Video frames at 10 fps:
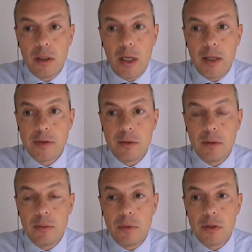As
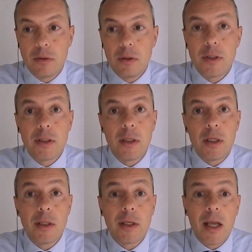we saw that
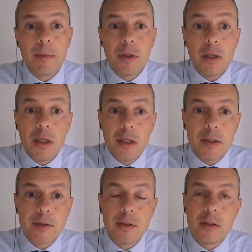in the coming
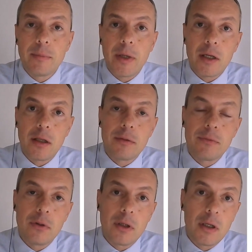years, the market
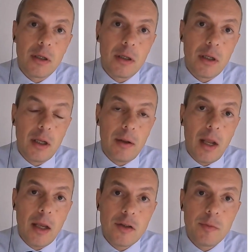for
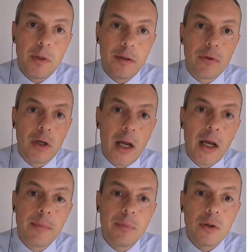HP, for
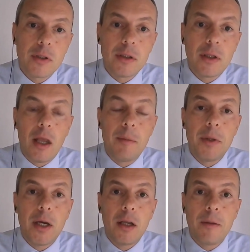high potent
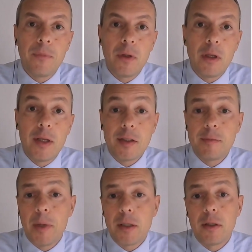API, is
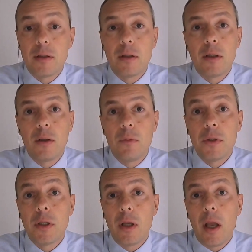expected
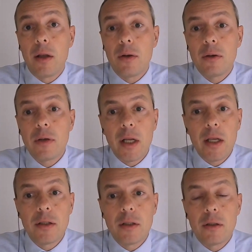with a growth
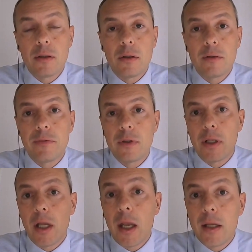rate of
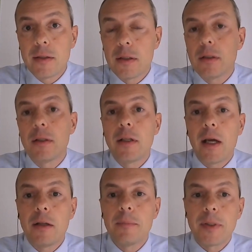
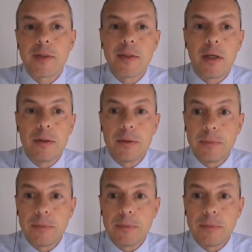8-9%.